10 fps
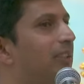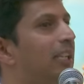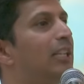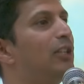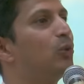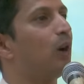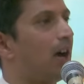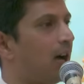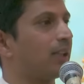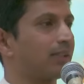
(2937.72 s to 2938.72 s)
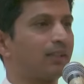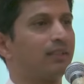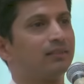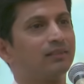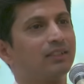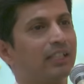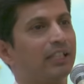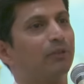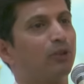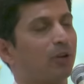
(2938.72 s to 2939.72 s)
Till you ask,
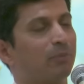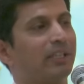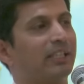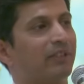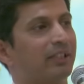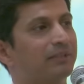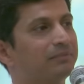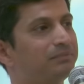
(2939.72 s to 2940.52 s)
it will not be given.